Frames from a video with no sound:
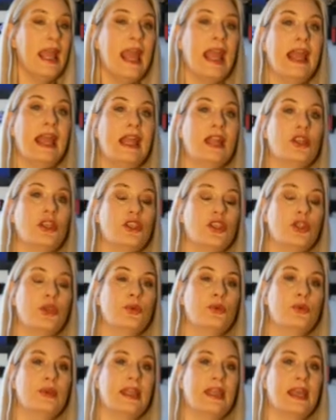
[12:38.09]
and
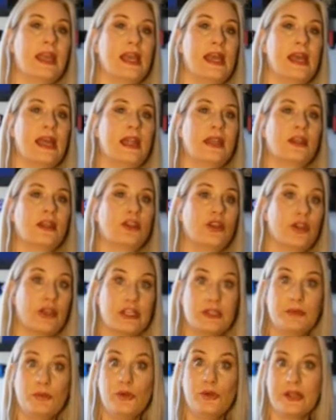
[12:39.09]
you can cook
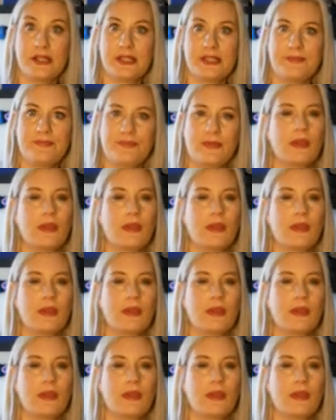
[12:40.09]
s'mores.